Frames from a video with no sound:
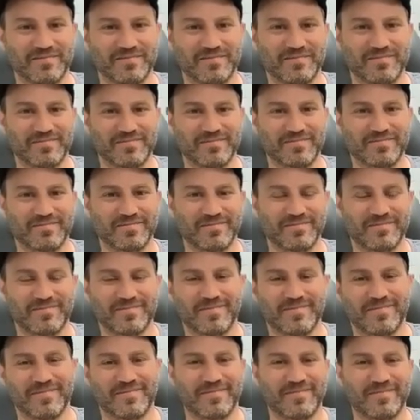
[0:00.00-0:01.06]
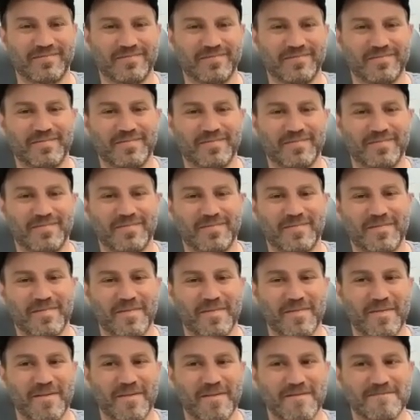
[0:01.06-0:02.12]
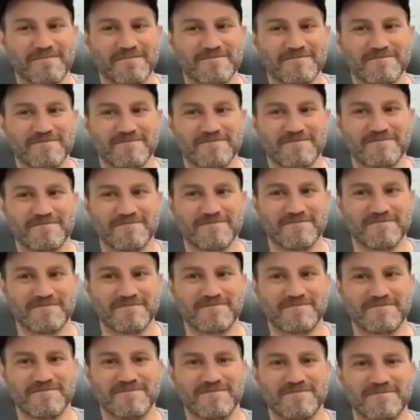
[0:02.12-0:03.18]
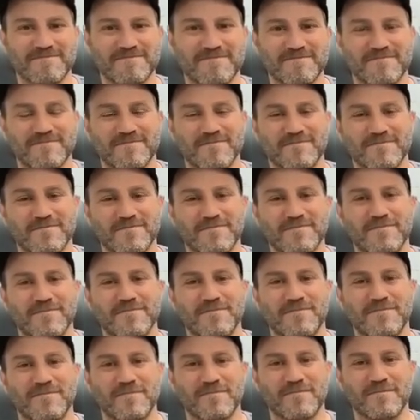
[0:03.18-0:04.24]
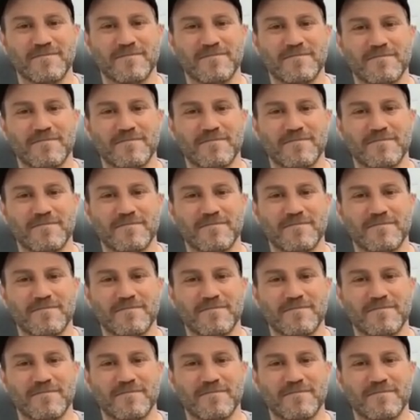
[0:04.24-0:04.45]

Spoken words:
No words are spoken by the person on screen.